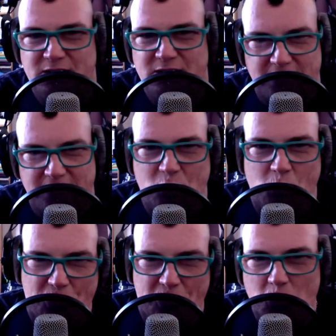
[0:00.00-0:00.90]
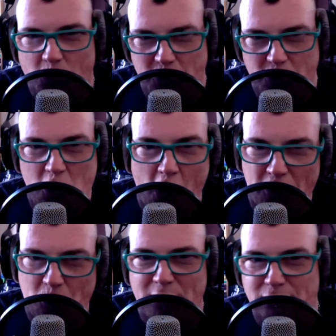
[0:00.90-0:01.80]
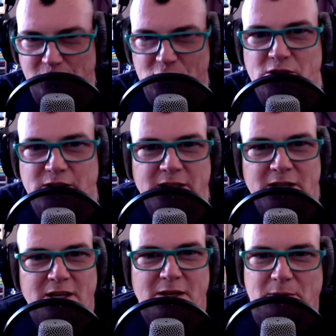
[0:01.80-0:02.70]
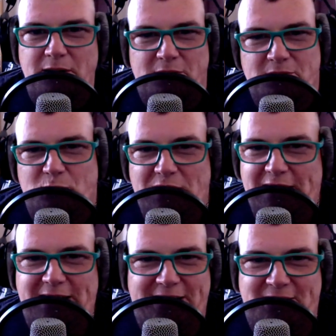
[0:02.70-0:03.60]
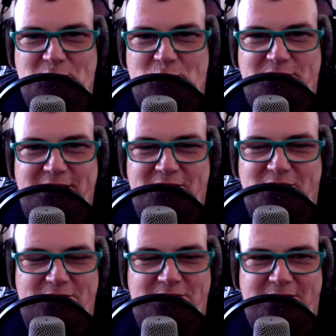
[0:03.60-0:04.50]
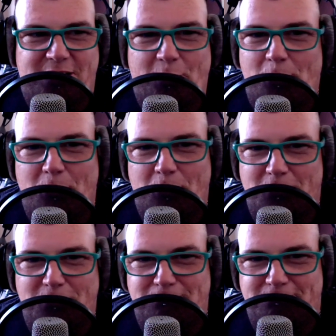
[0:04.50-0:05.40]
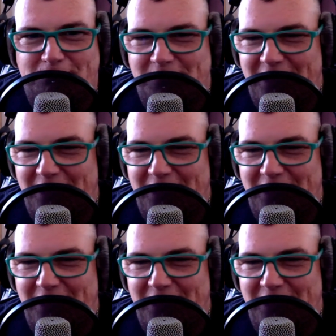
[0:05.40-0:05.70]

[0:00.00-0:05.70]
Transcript: quote unquote non revolution because really it's just such a terrible like, yeah,